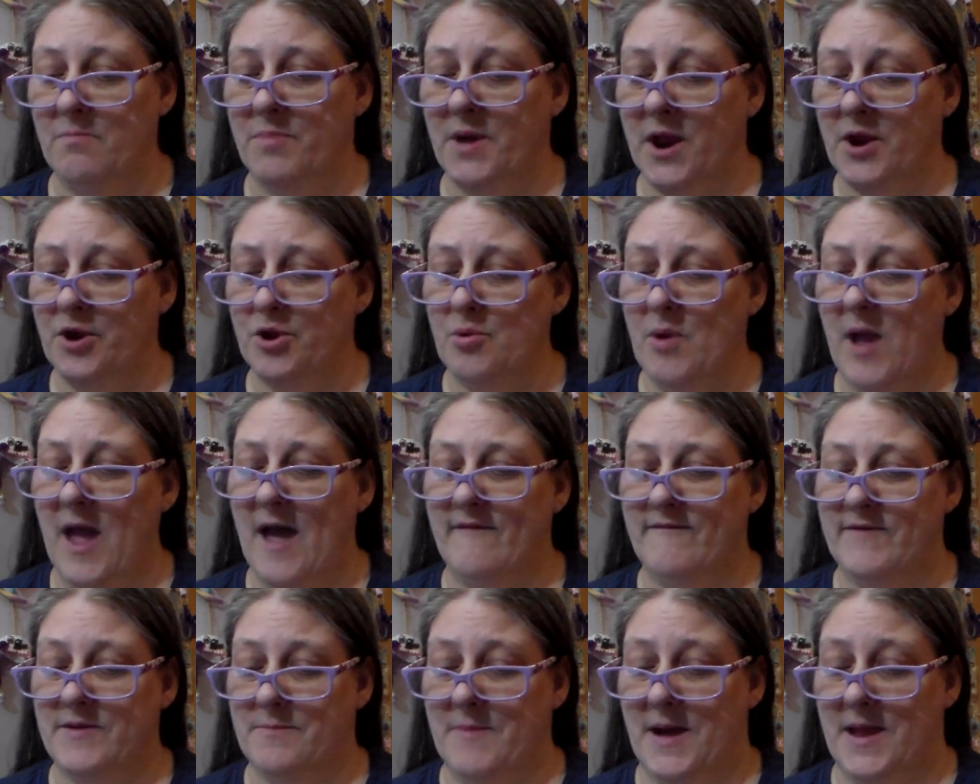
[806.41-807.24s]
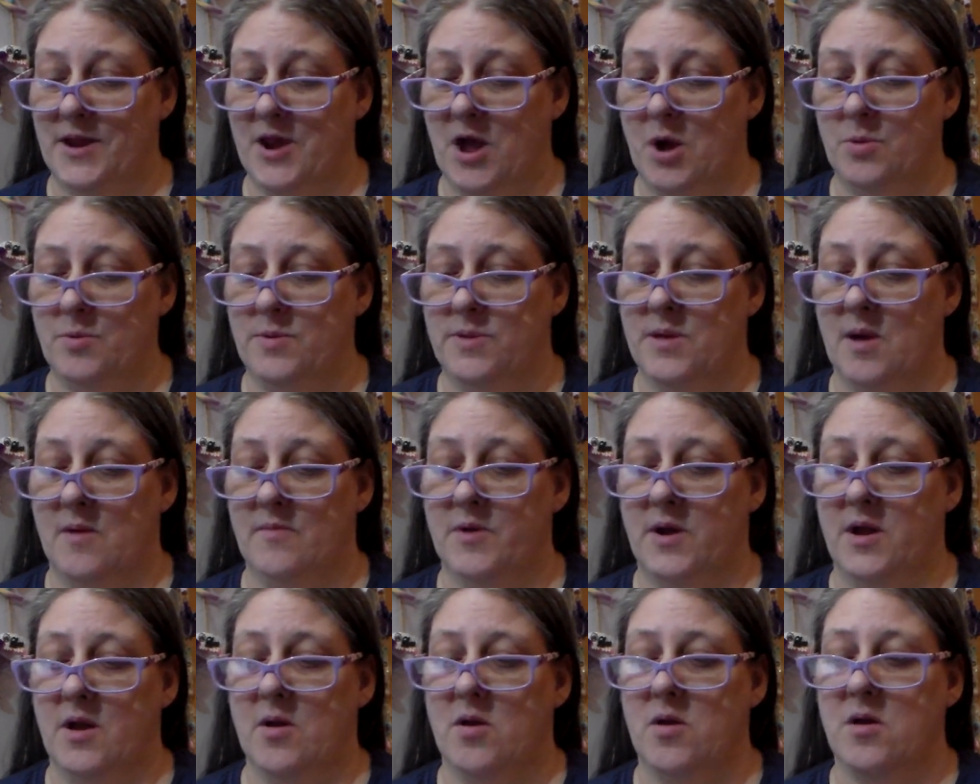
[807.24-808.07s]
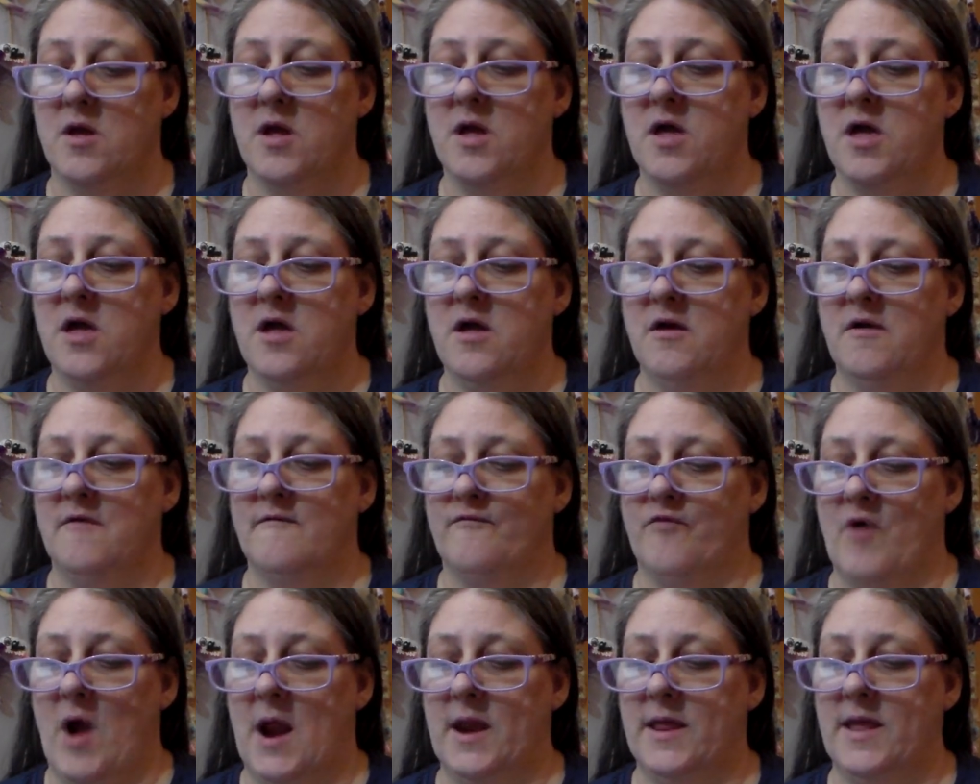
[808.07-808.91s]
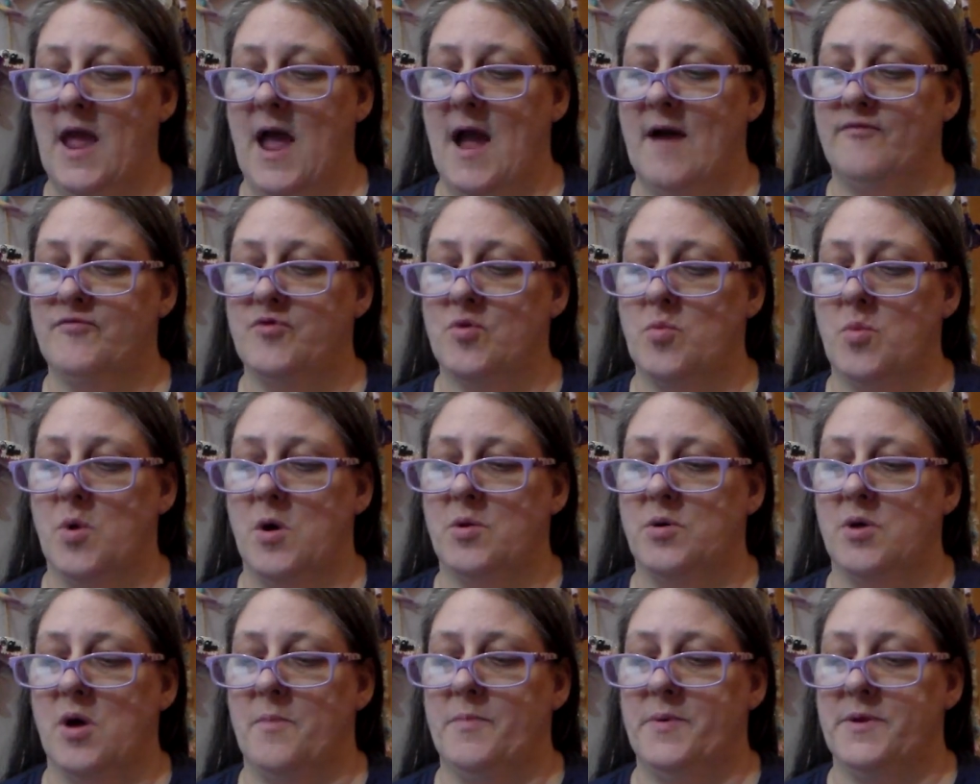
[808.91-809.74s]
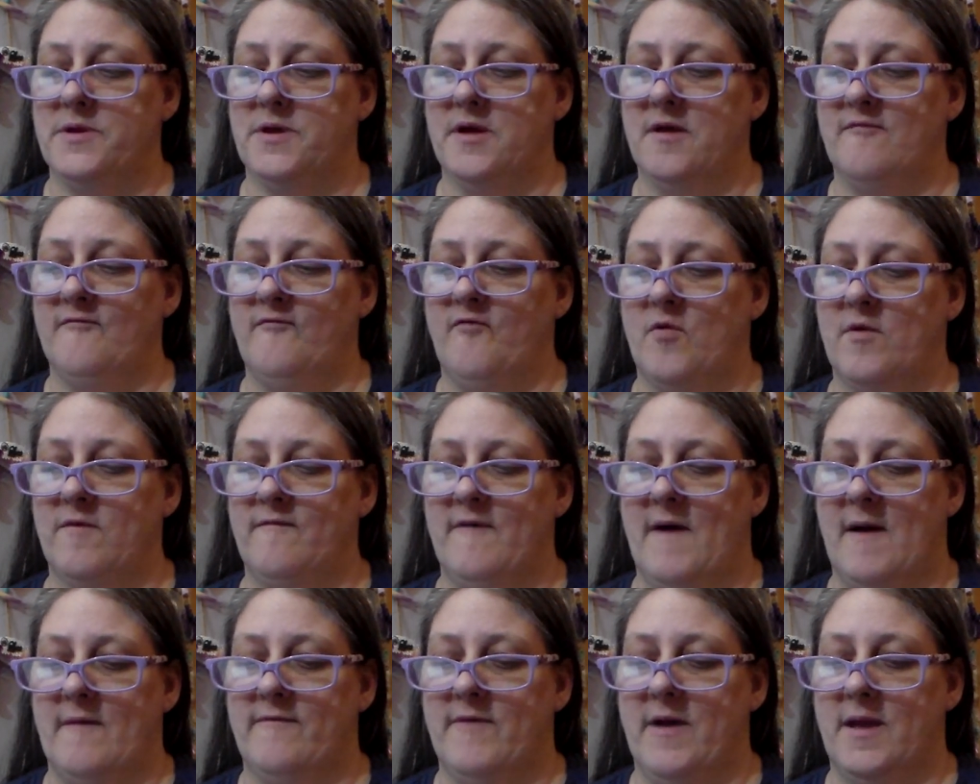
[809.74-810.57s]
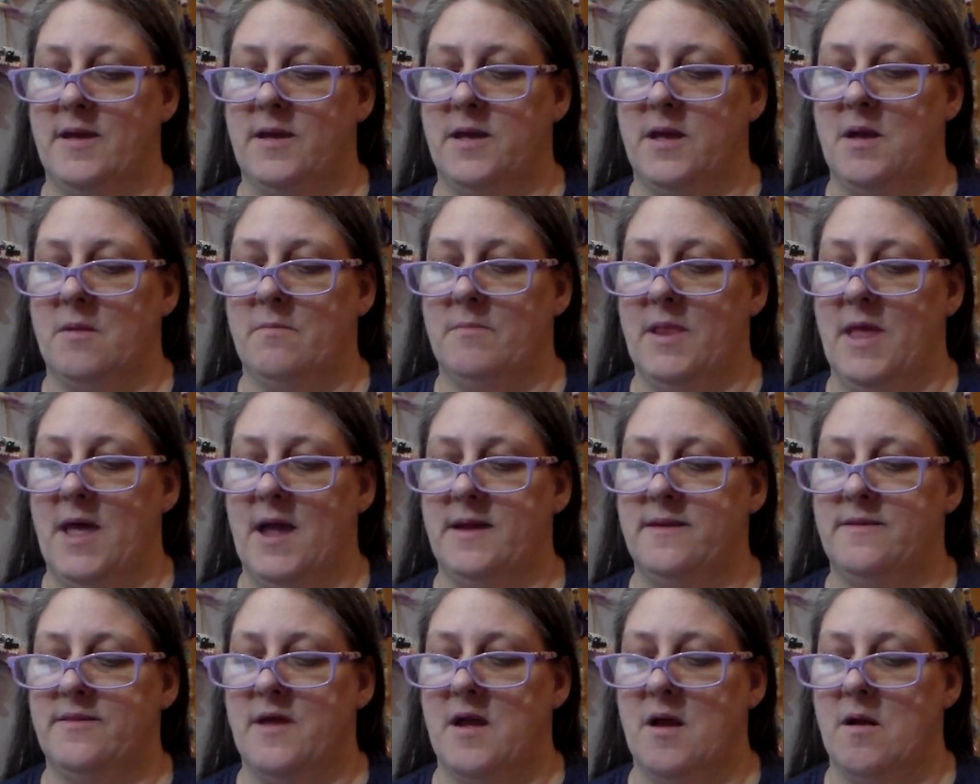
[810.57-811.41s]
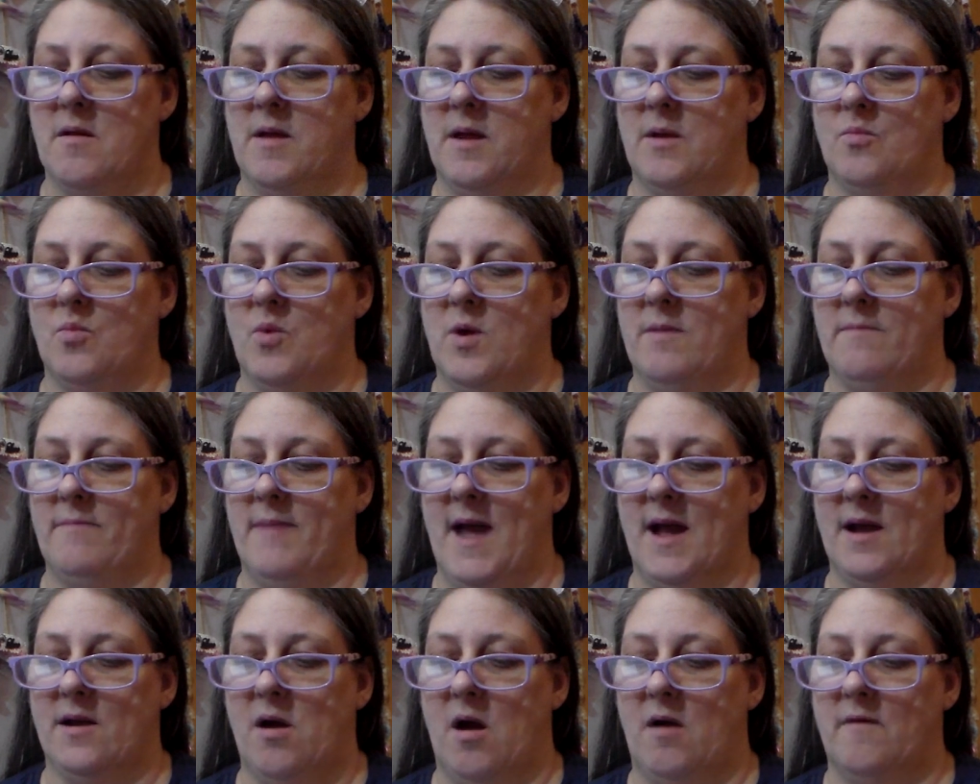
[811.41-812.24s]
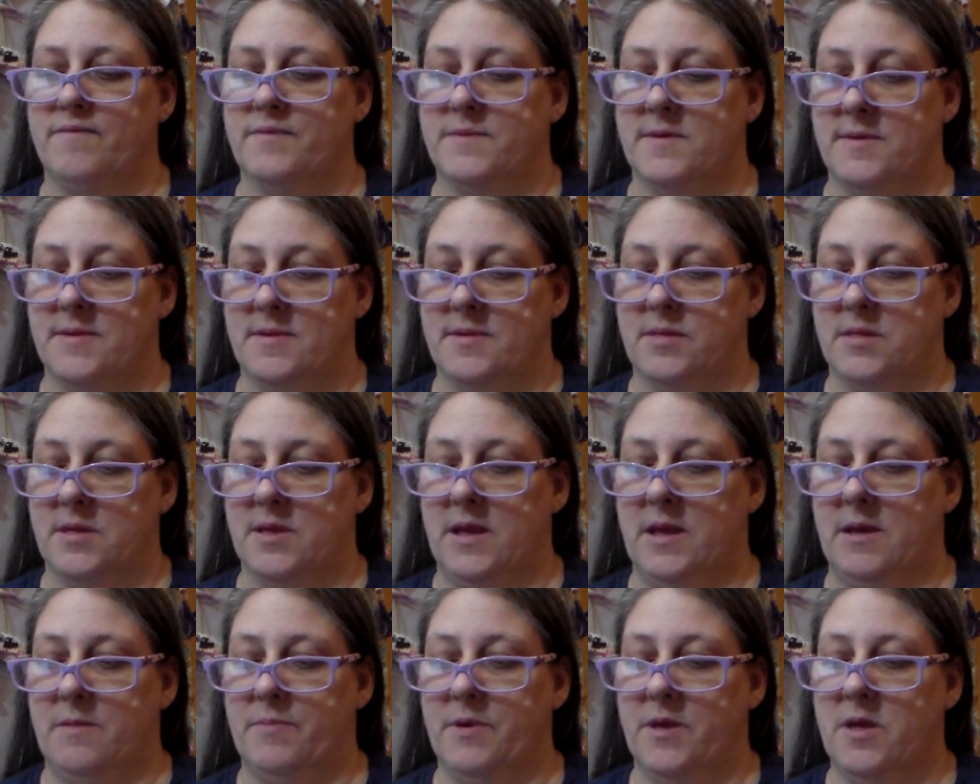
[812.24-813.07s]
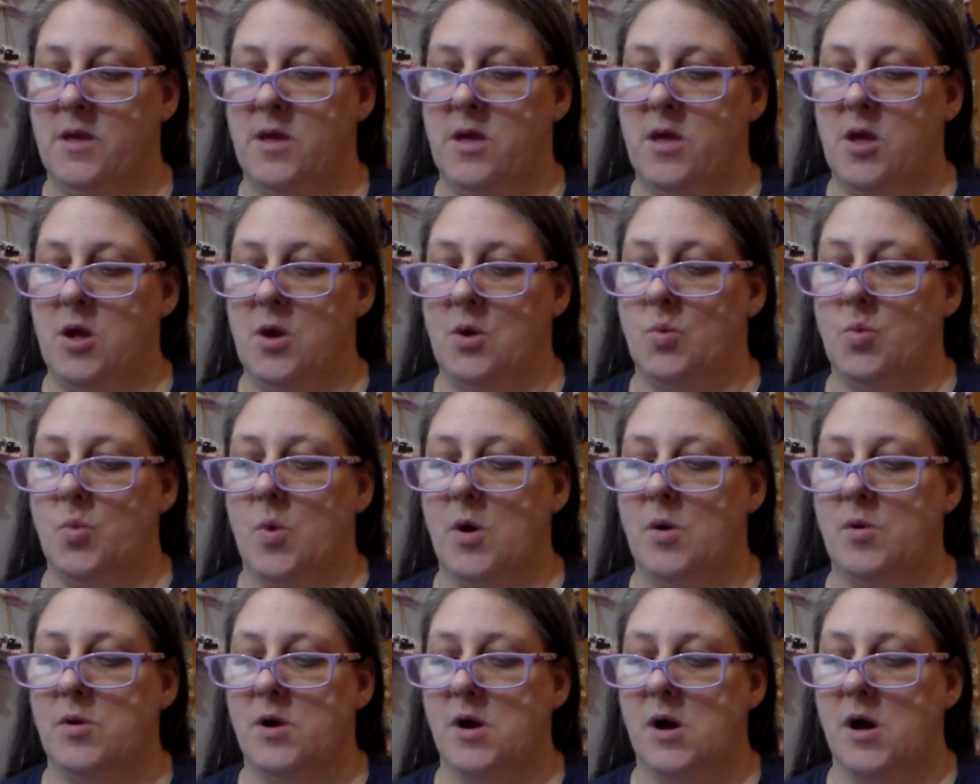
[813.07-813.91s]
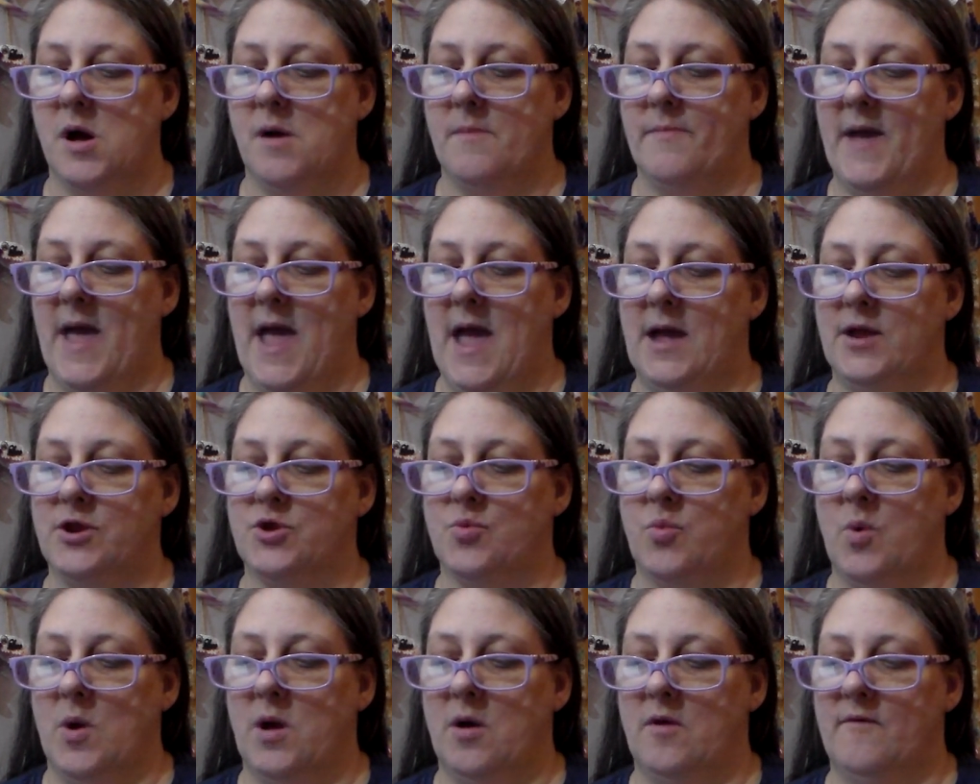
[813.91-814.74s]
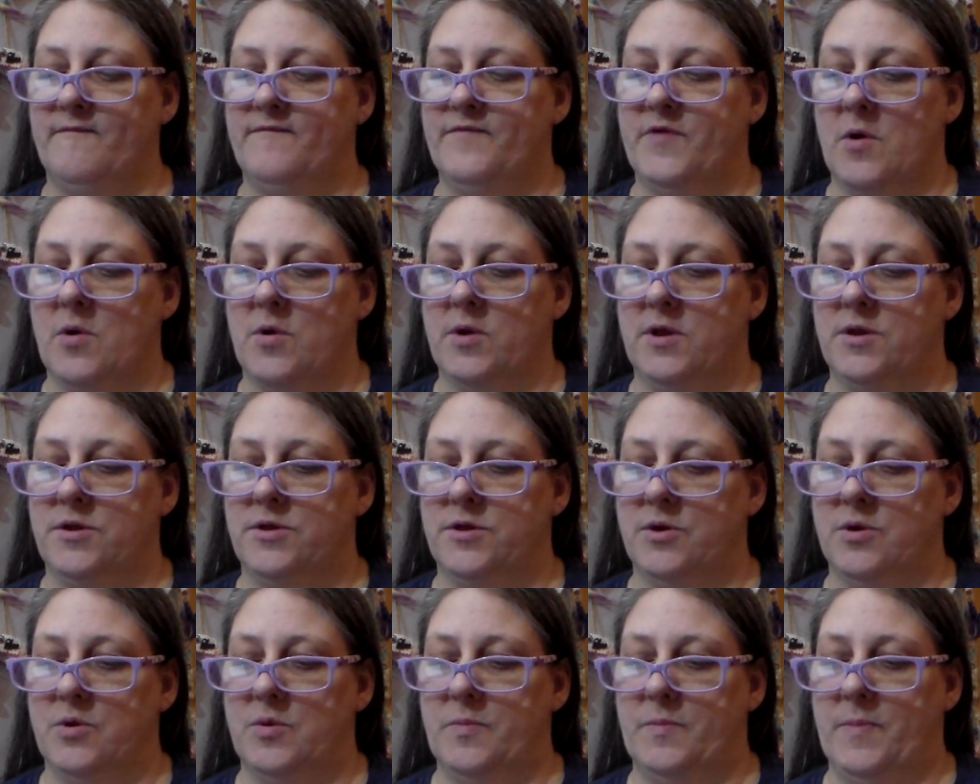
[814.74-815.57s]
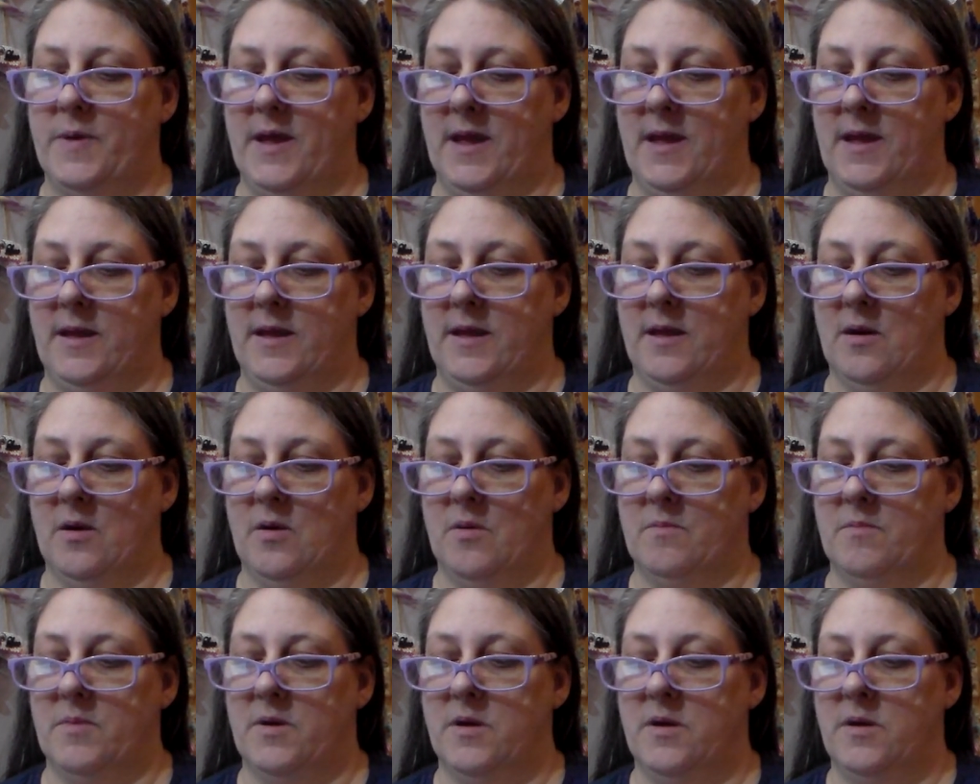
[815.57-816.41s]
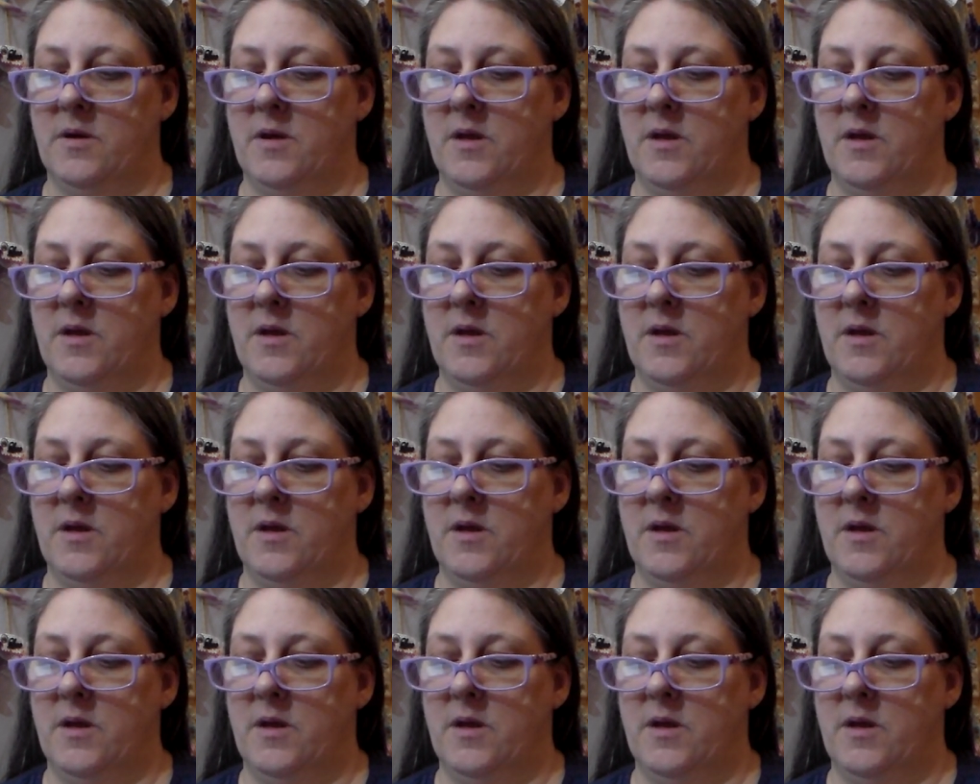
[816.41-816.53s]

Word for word: But I do have in my notes over here Friday after woke up at 10:45 a.m. laid there and went back off to sleep. Woke up at 12:32 p.m.